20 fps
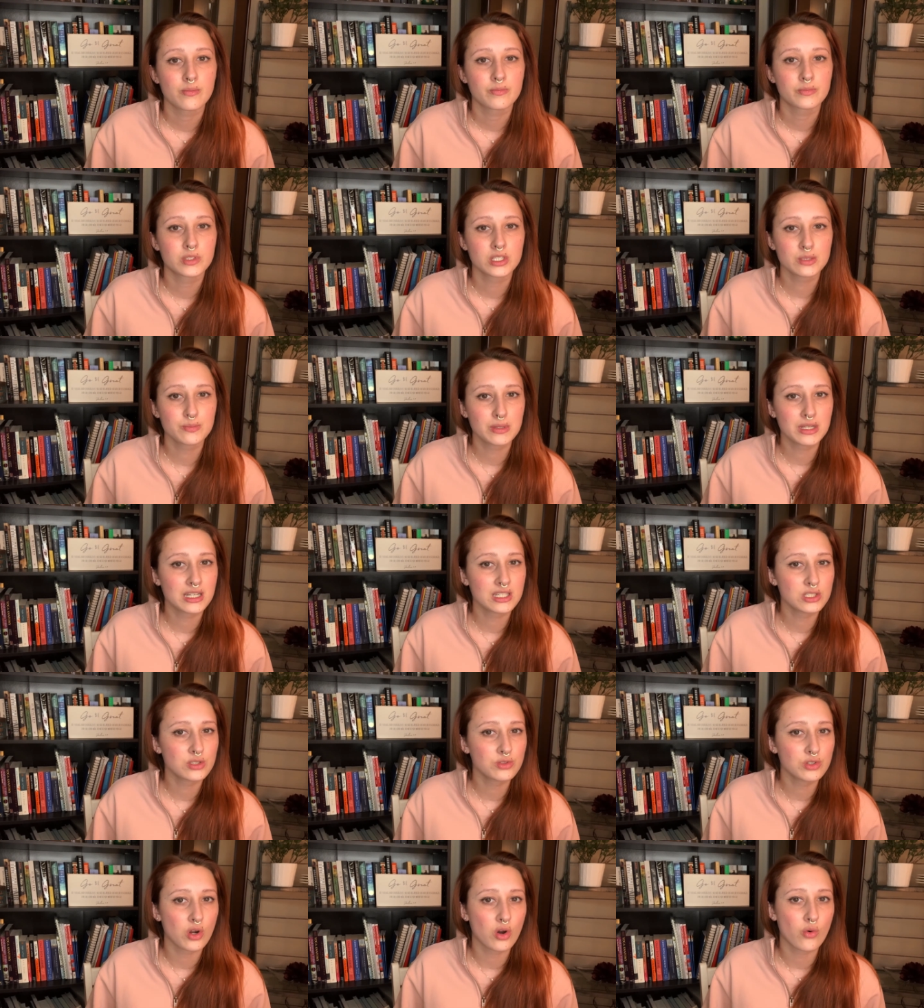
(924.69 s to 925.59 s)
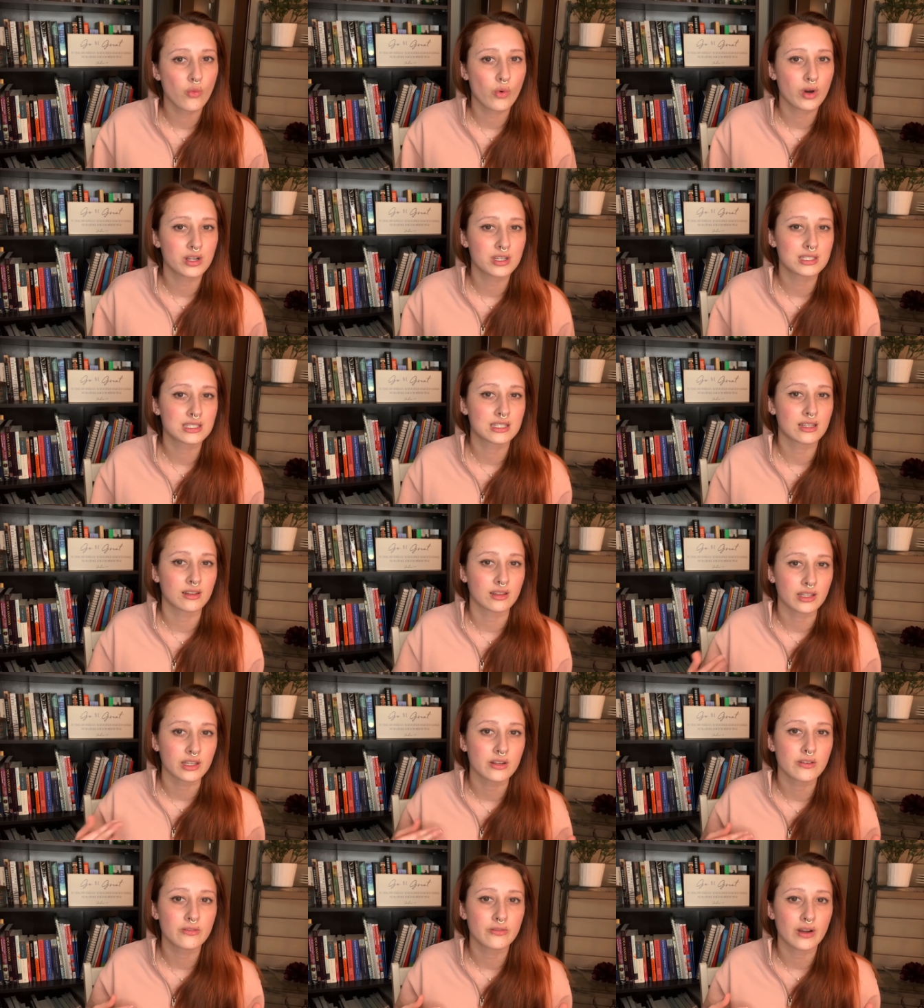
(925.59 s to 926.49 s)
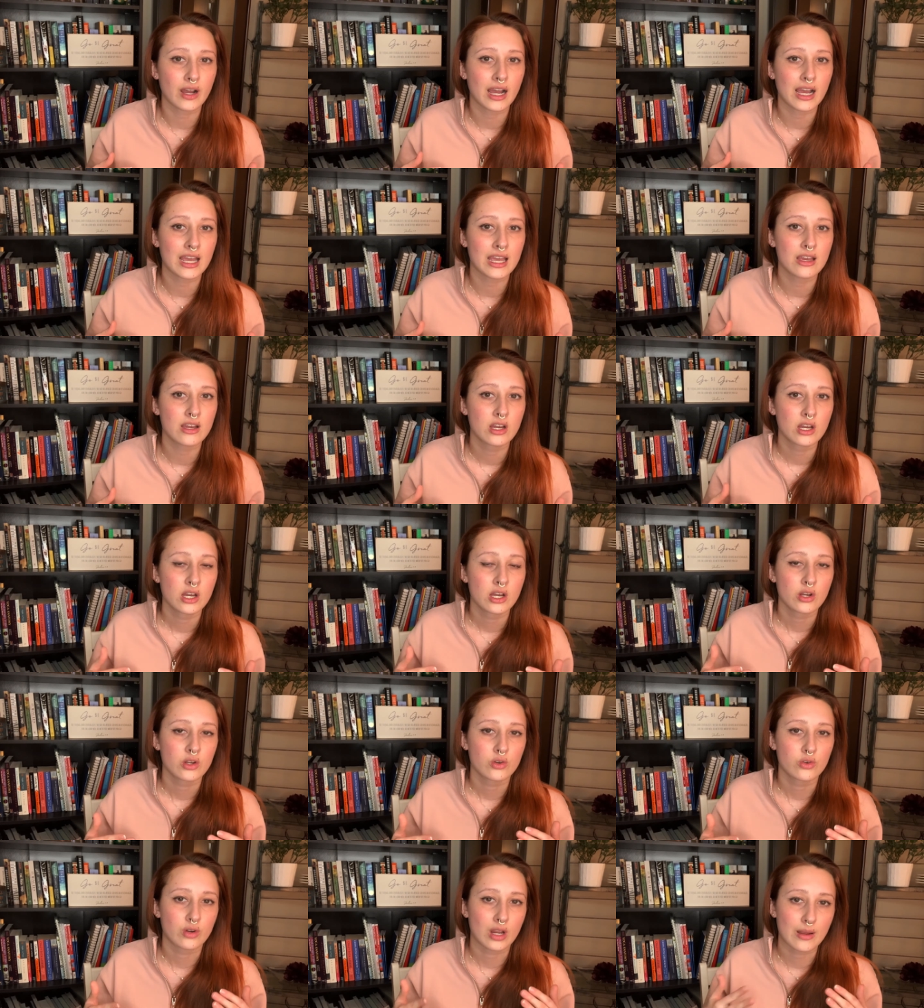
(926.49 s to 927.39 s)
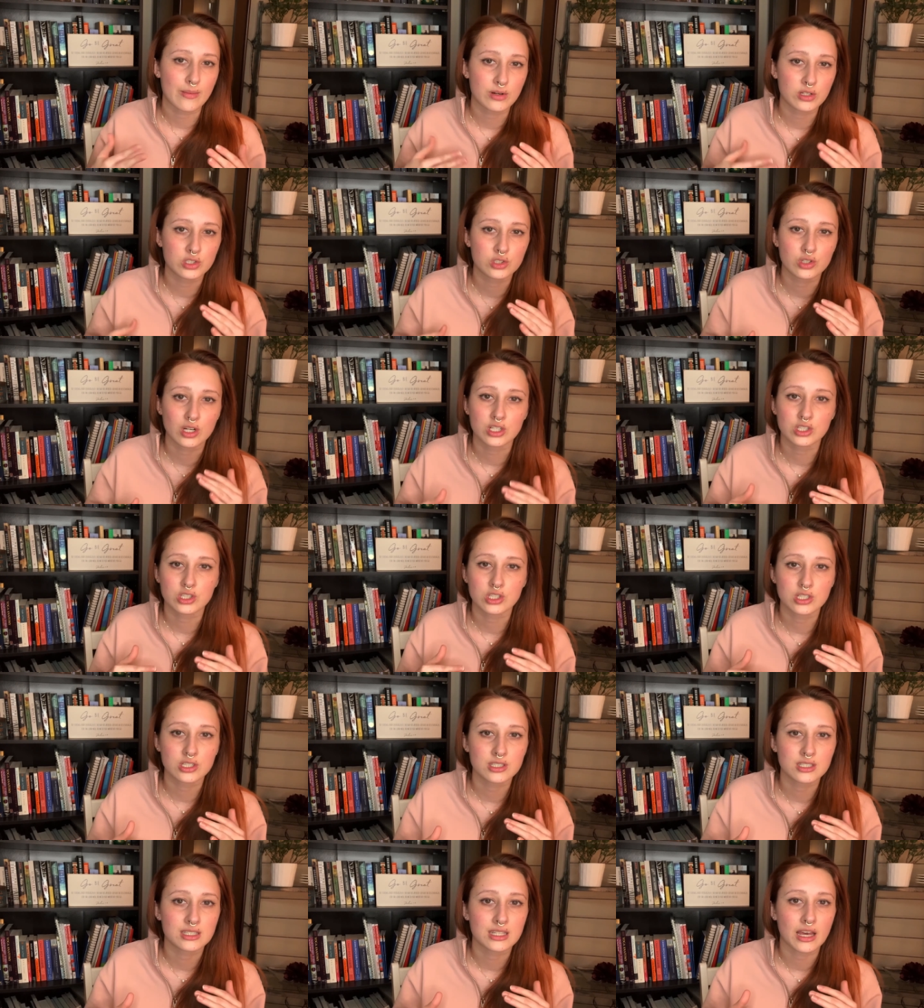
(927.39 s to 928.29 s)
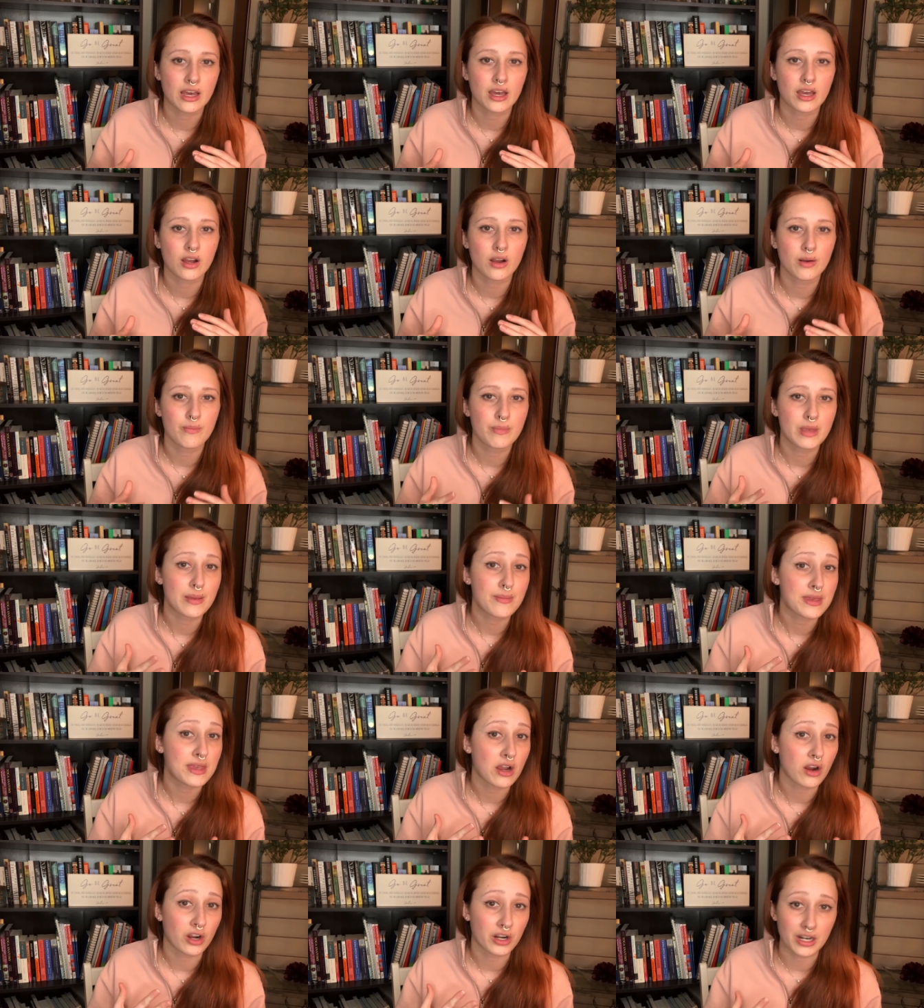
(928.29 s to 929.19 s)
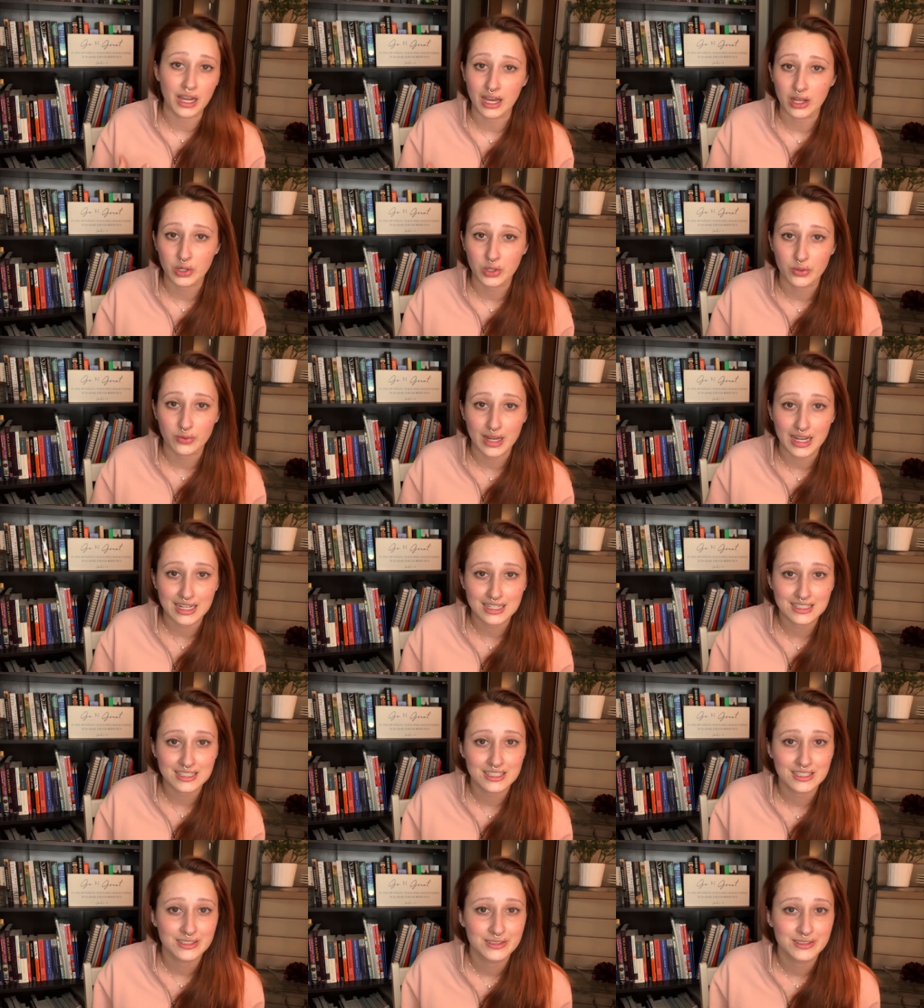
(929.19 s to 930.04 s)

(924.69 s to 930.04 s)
Just because you don't want to solidify grammar structures that maybe are not correct.